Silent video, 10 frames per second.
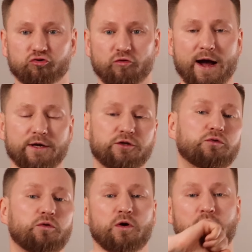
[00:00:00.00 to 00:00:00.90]
try
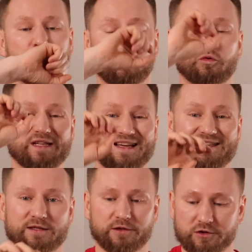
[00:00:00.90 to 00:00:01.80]
to use
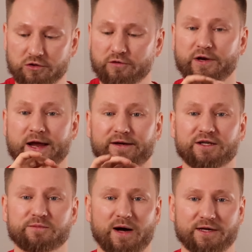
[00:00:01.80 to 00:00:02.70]
as little of your hand
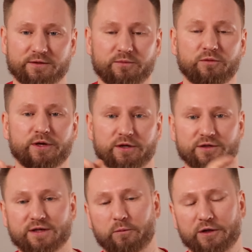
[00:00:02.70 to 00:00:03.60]
as possible
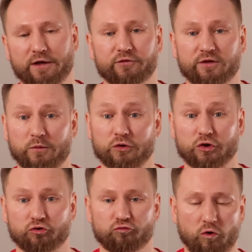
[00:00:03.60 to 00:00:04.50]
because that will give you the most
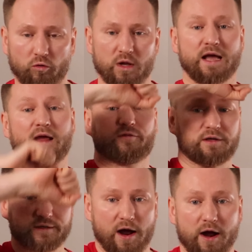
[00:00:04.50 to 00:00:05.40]
control. If the
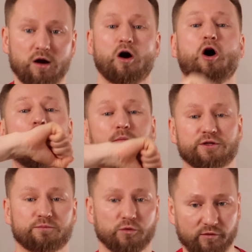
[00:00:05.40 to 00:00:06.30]
entire arm
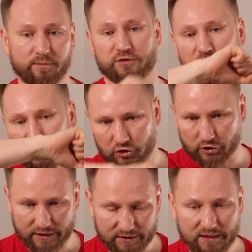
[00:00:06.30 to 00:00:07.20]
is moving between
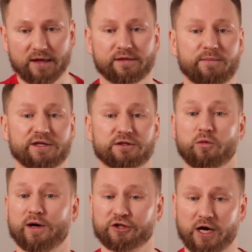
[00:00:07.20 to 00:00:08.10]
strings, that makes it
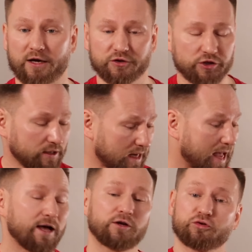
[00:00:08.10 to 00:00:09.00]
quite challenging.
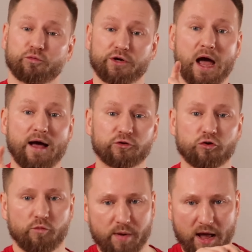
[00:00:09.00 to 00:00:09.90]
So when you have to
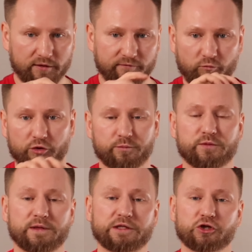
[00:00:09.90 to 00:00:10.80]
go back and forth
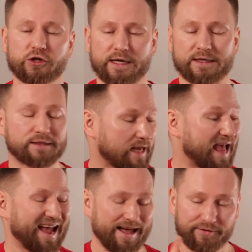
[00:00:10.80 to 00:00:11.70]
between strings,
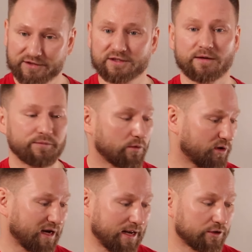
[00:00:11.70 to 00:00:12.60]
and this is something
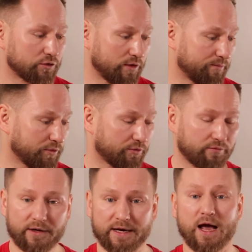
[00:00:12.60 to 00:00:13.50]
when I get to in book
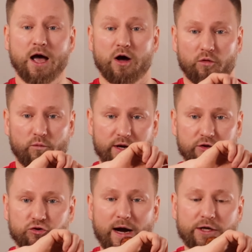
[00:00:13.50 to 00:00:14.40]
3, we
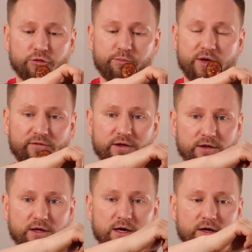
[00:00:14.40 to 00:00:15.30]
try to
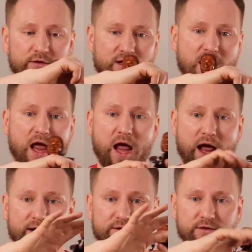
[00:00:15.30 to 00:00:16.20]
pivot the
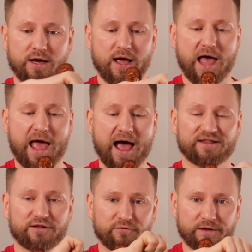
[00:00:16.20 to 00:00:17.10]
hand
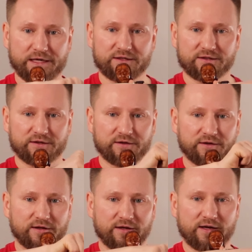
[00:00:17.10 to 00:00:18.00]
at the wrist
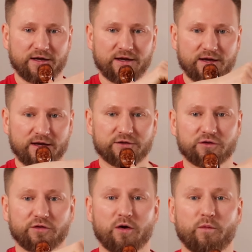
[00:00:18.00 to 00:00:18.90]

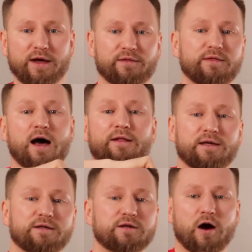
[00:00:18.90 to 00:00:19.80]
so that way not the
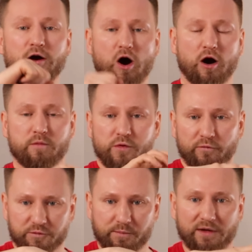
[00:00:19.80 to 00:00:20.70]
entire arm
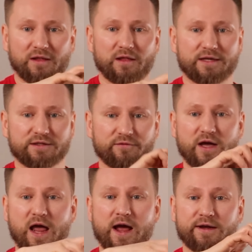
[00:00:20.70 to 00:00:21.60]
moves, but less of
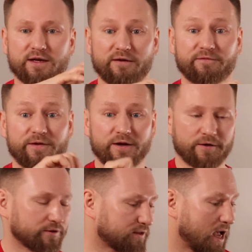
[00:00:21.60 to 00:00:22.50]
the hand and
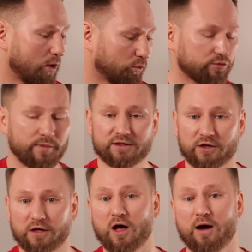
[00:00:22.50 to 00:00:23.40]
fingers, which makes it
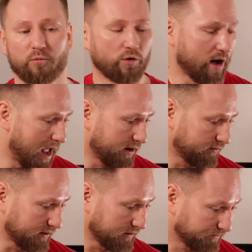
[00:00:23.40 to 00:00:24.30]
a lot more
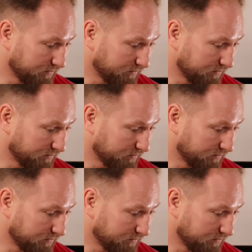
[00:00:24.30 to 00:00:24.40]
accurate.